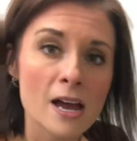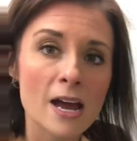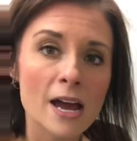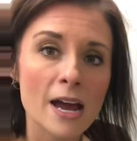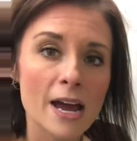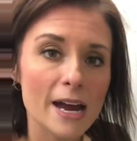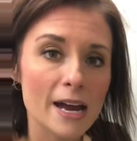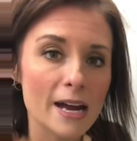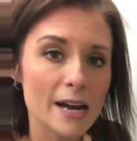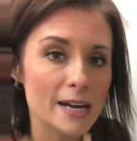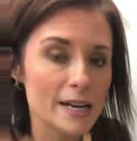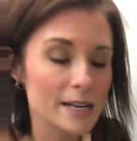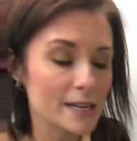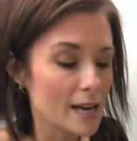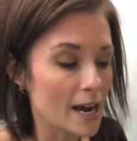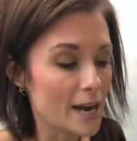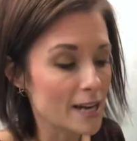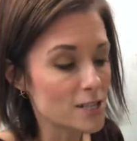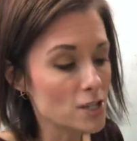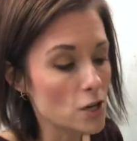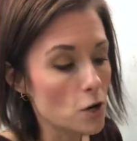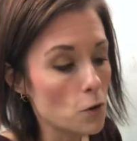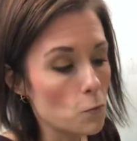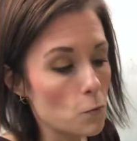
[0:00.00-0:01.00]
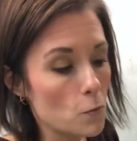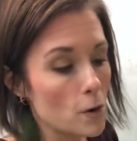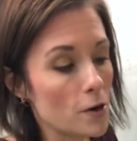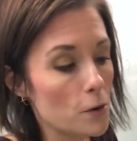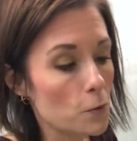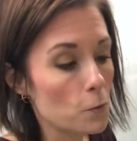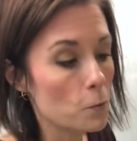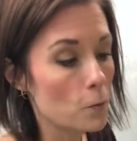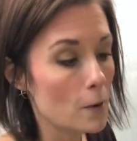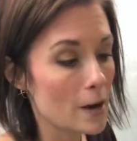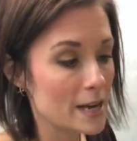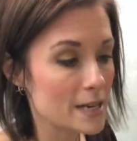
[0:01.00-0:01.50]
And I don't want
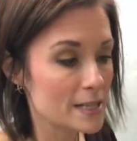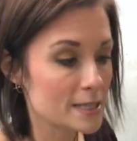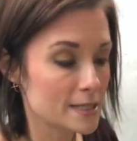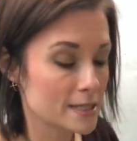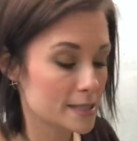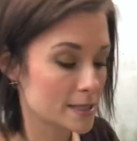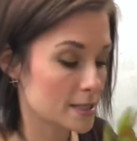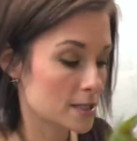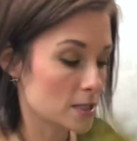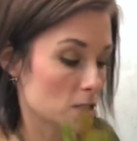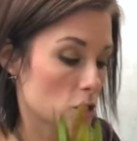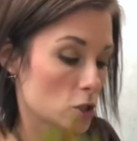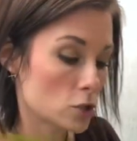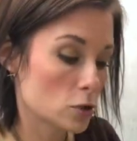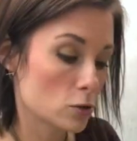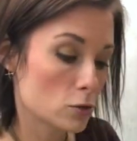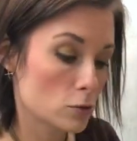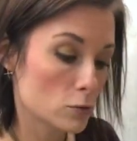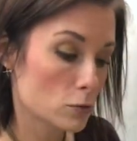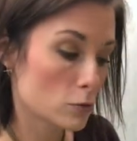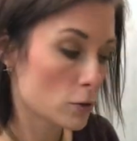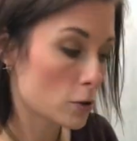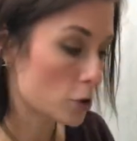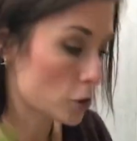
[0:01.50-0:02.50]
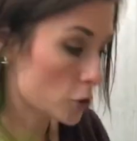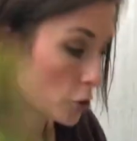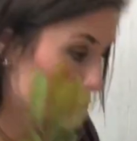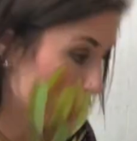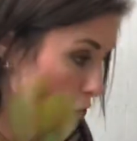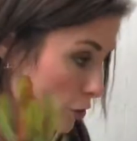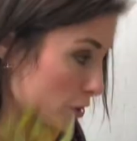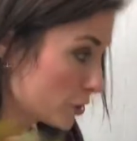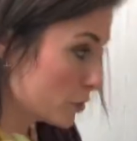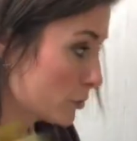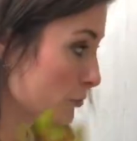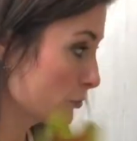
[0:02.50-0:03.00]
to waste two
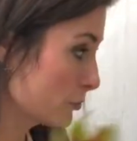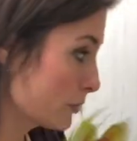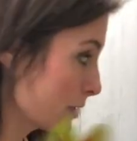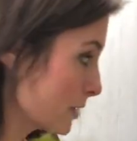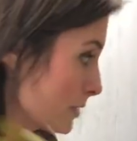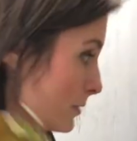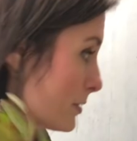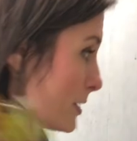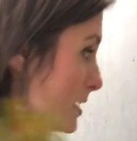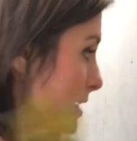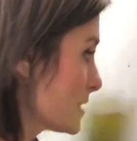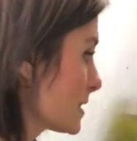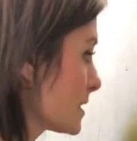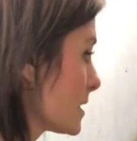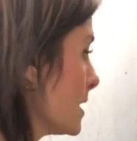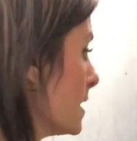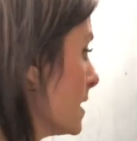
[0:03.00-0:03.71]
good greeneries